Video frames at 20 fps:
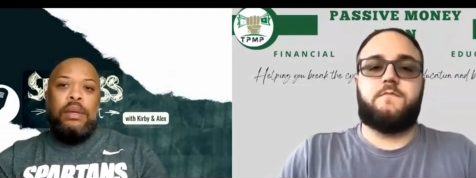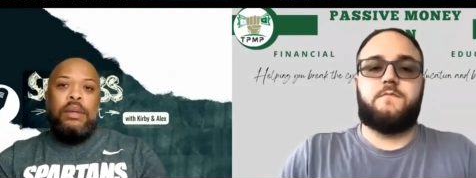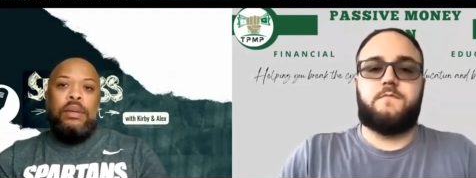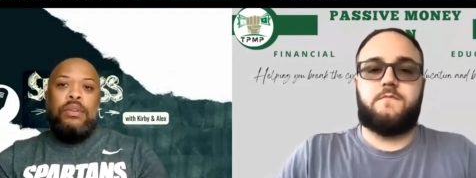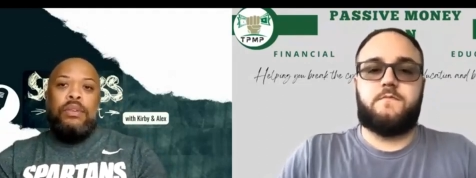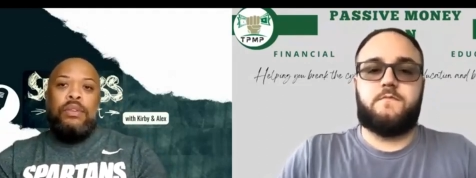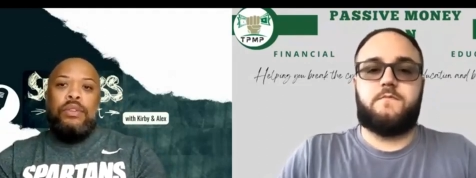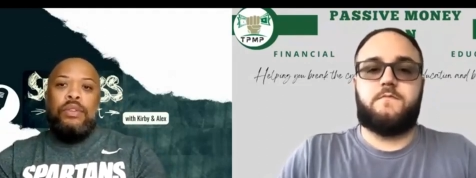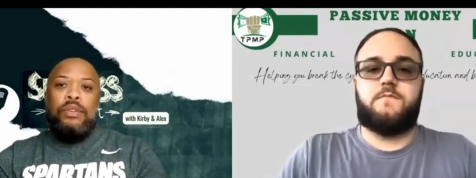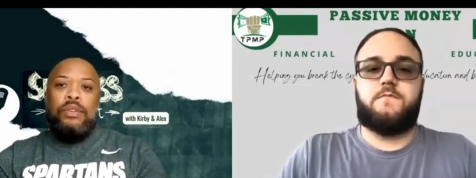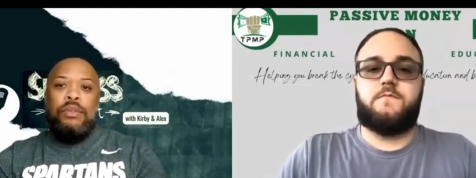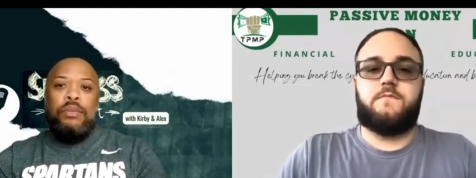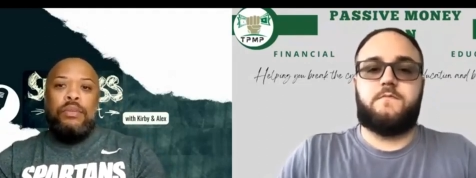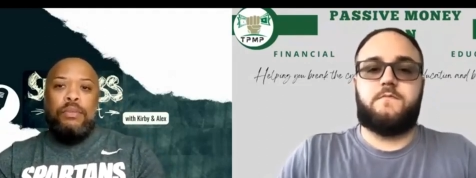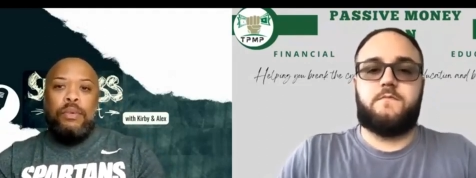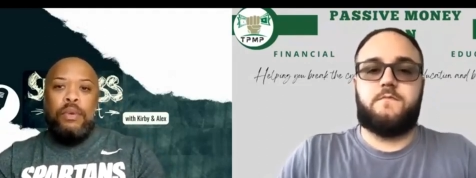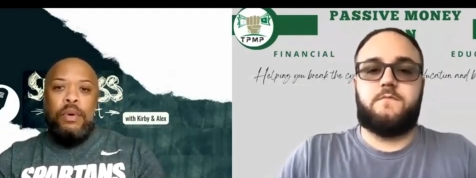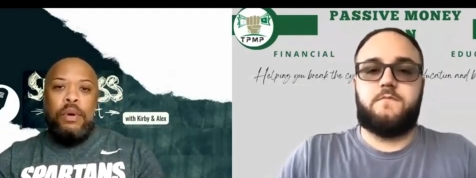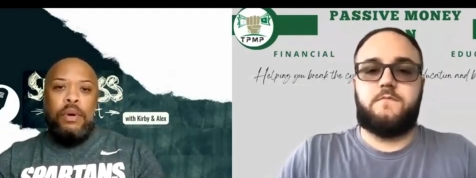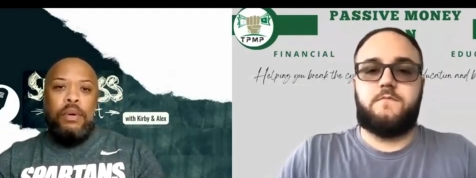Speaker 1: you should do
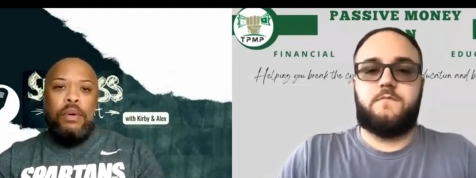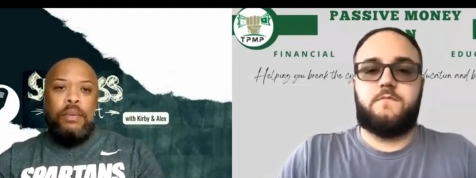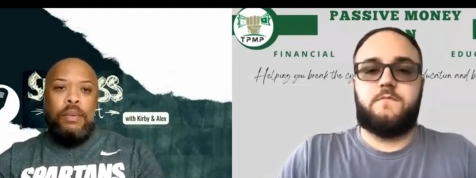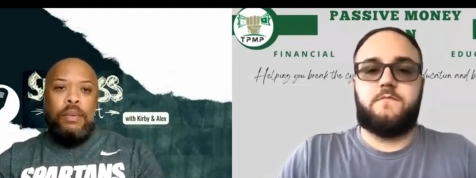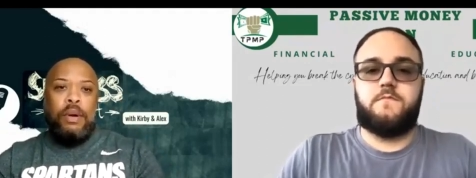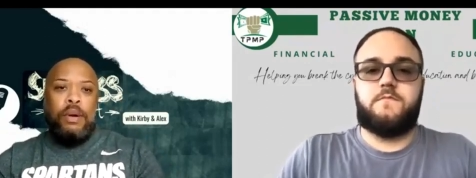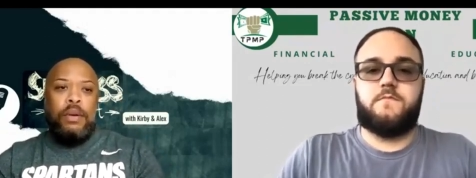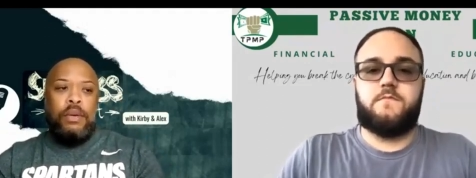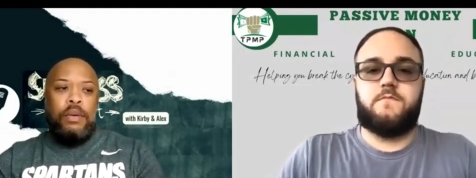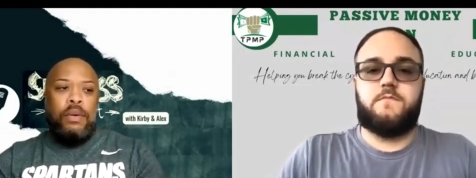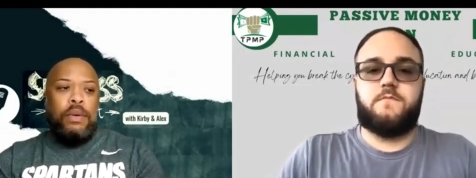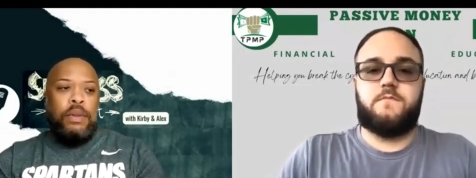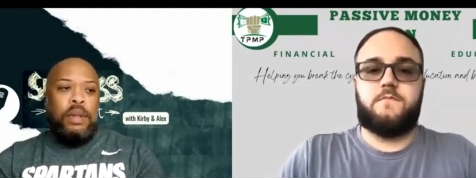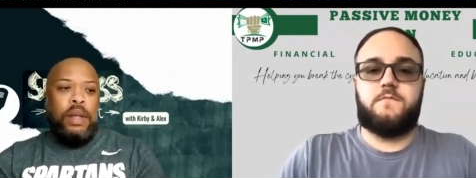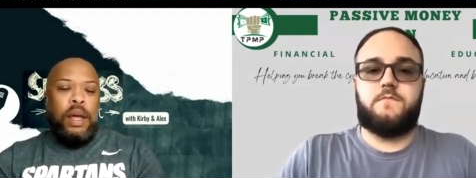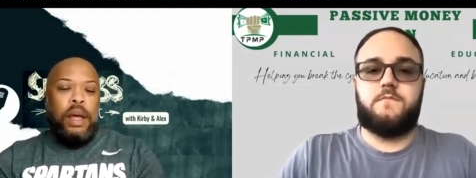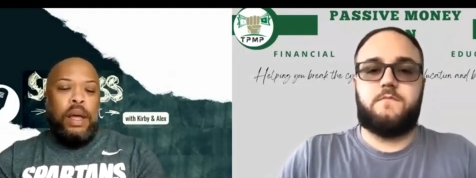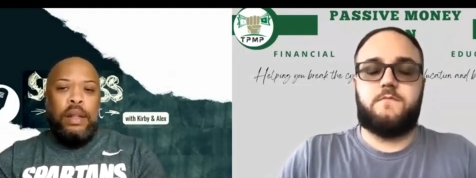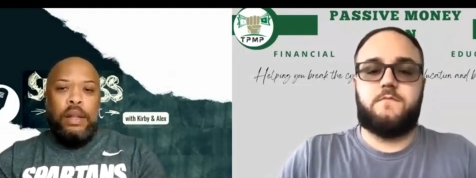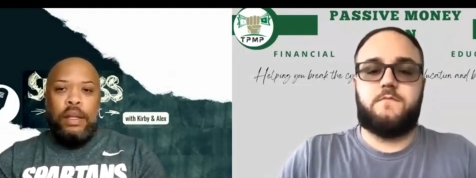more homework on
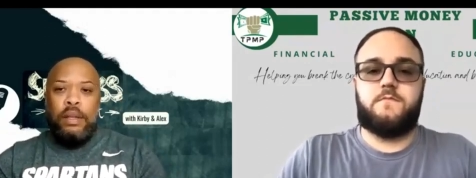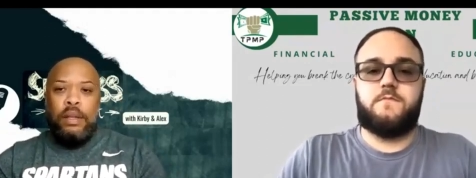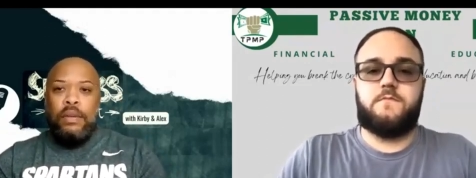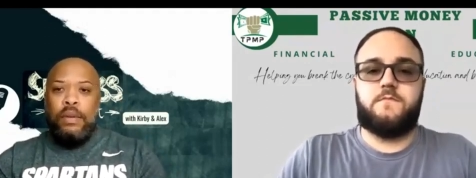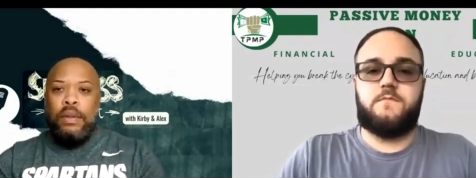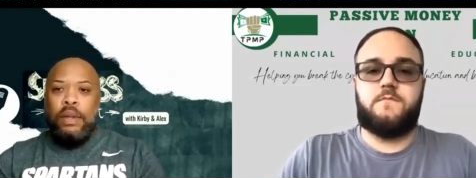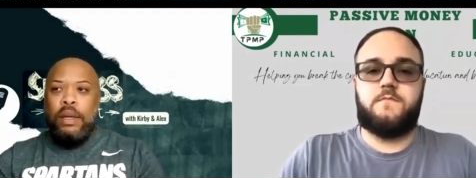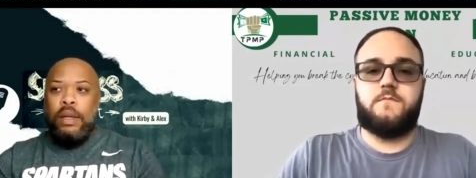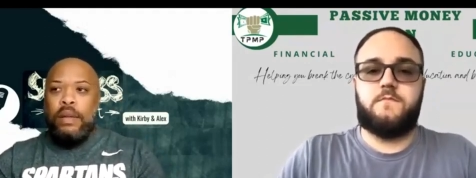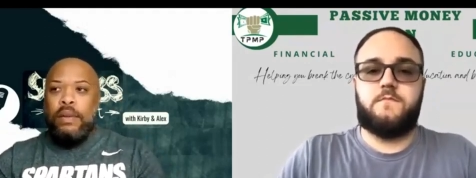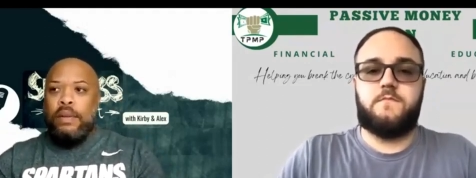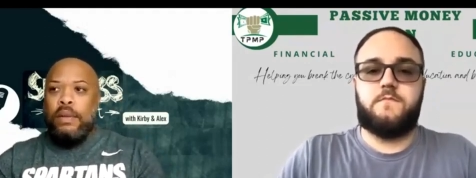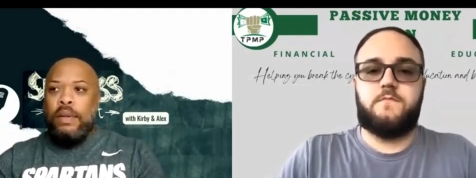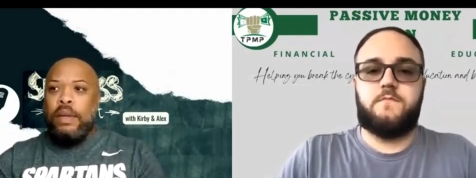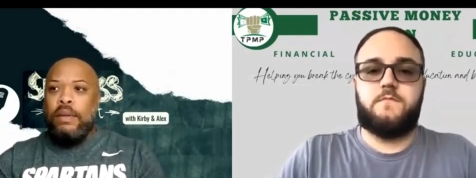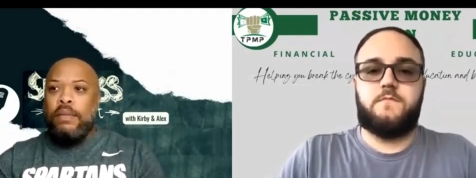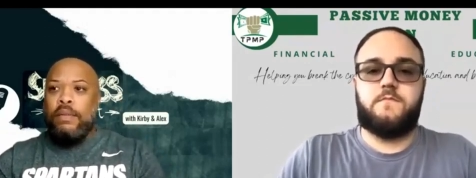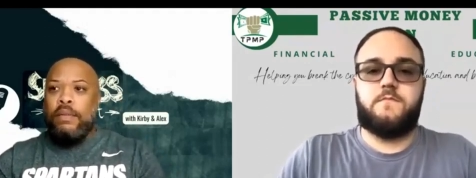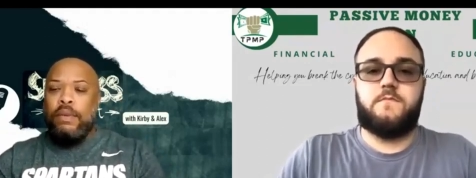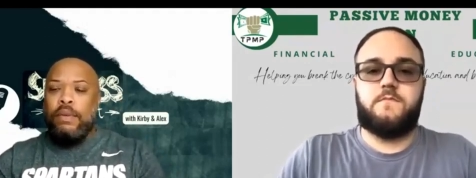that than you did
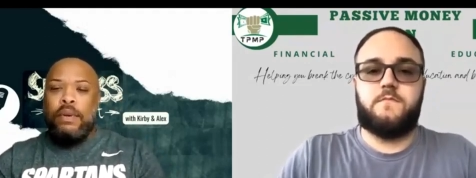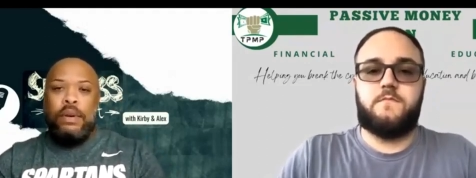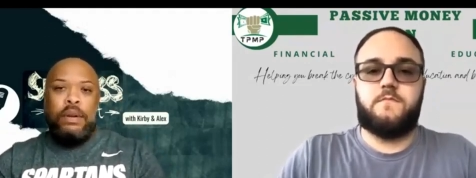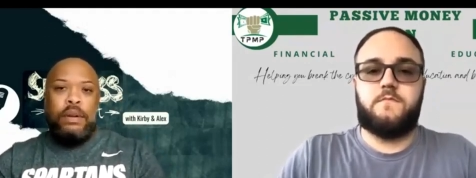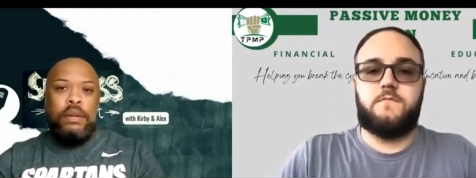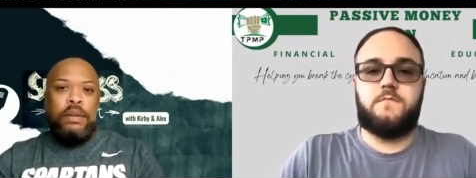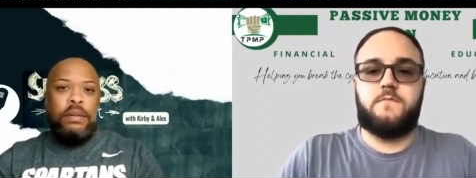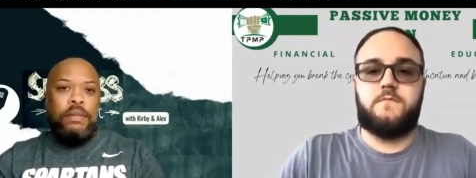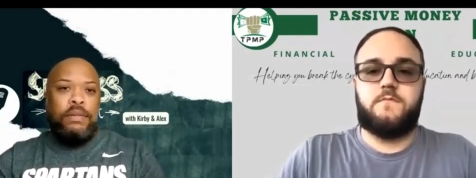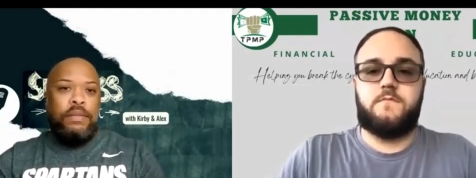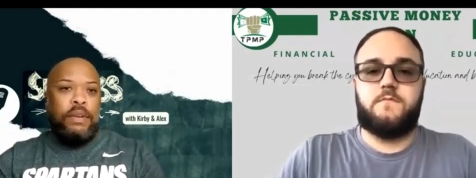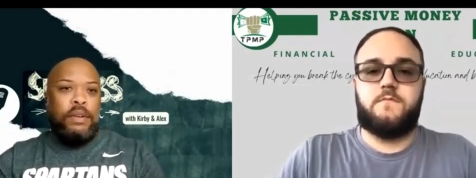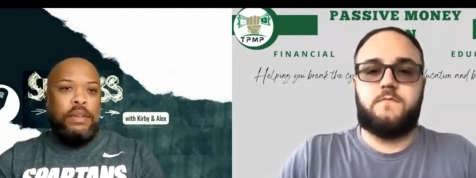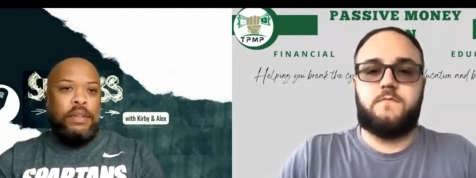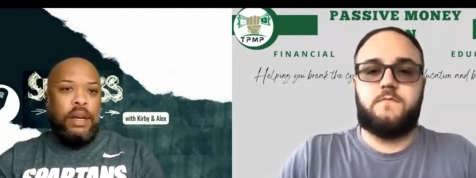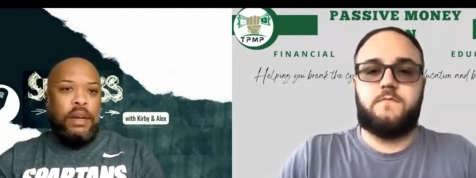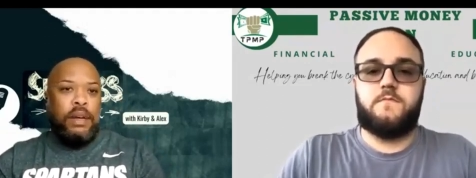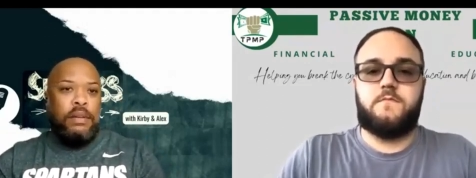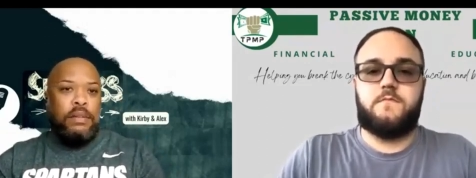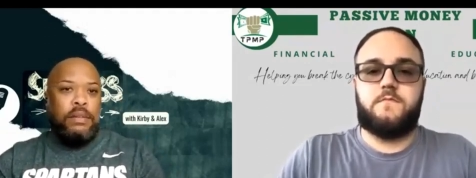looking for your
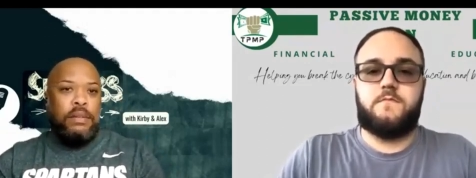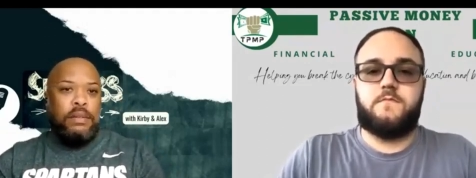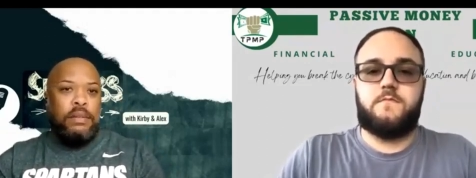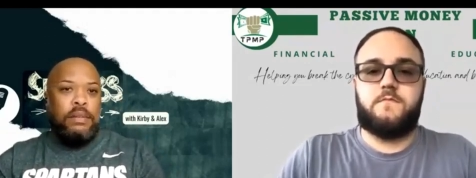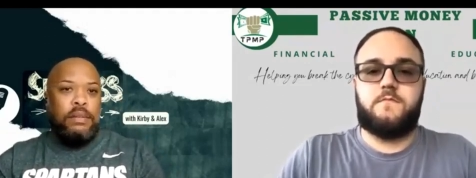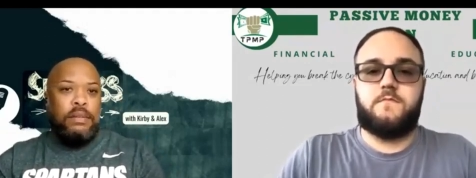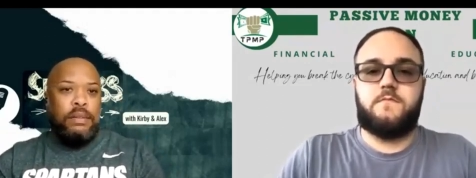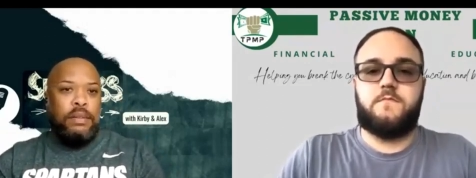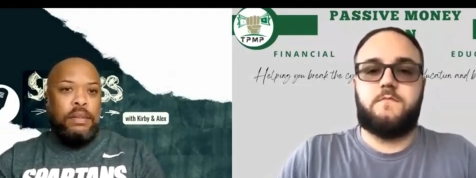first house.